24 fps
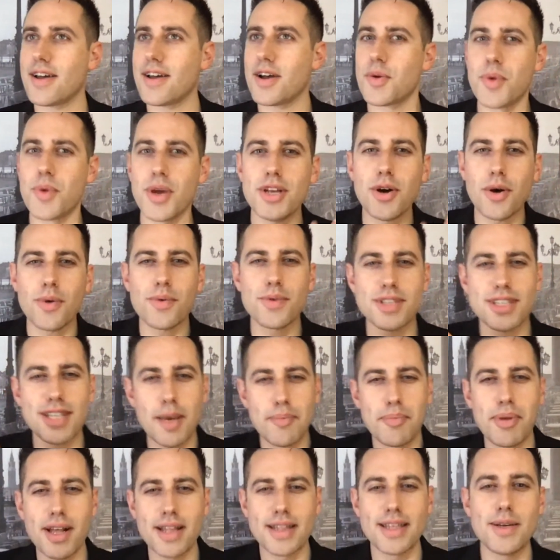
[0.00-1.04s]
we don't
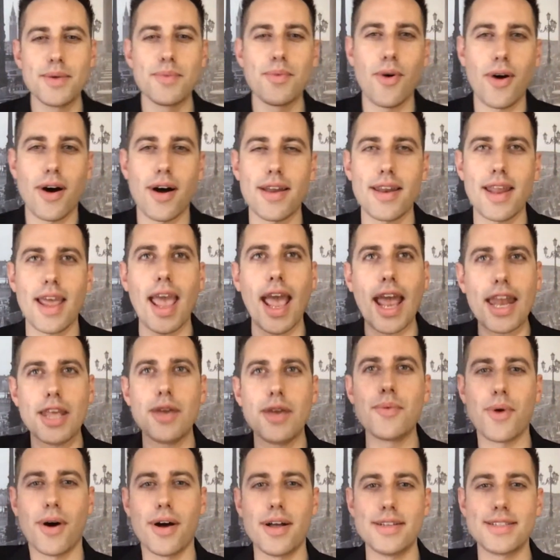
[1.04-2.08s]
typically want
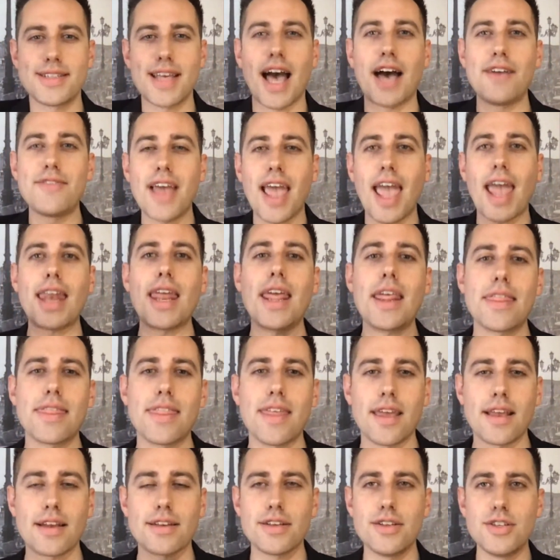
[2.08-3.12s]
anyone to have
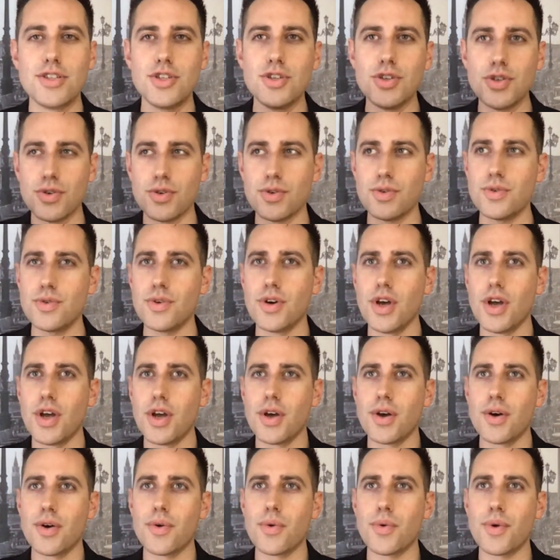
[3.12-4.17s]
anything to do
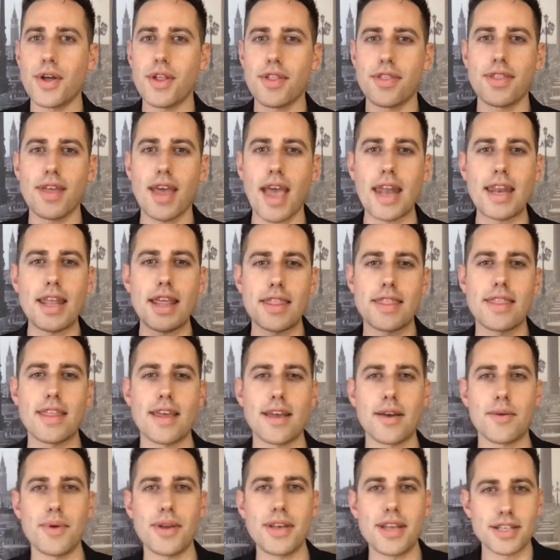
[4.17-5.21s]
with
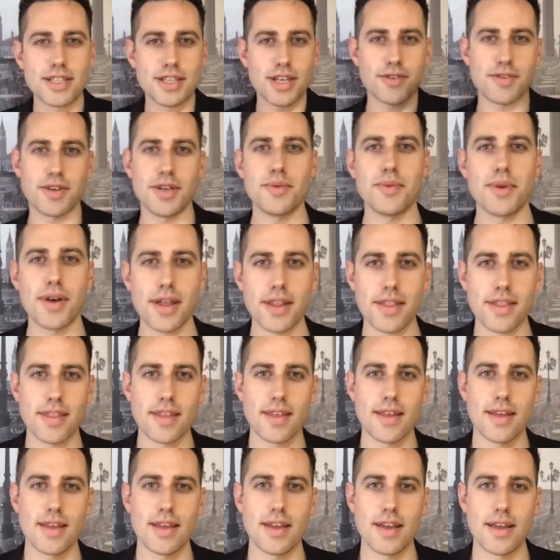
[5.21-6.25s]
anything we disagree with.
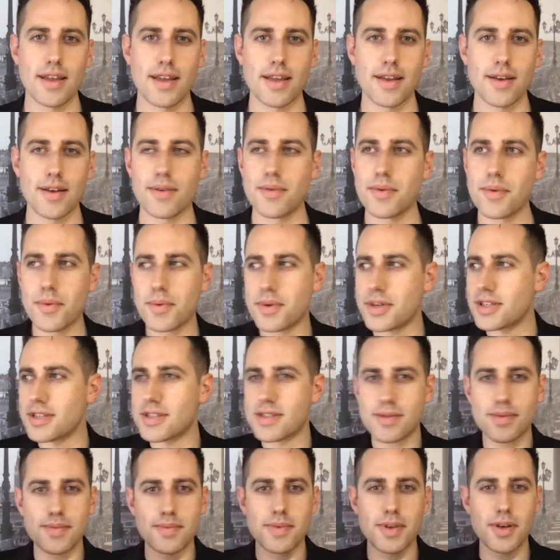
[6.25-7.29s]
We
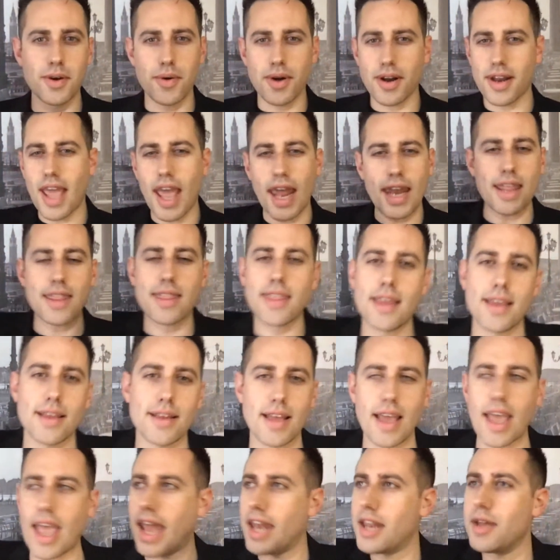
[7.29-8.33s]
don't want
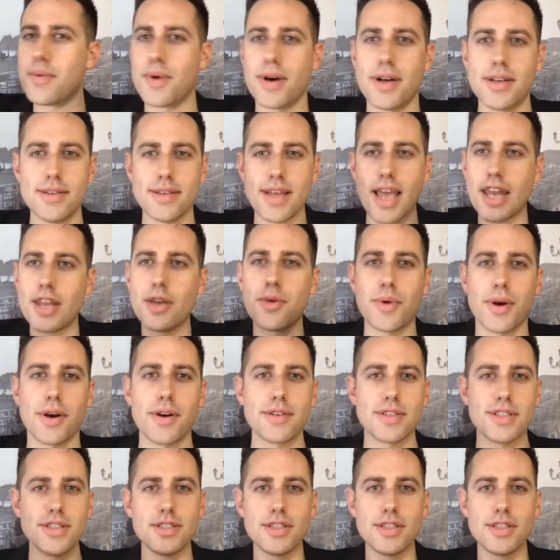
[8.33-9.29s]
anyone, anywhere to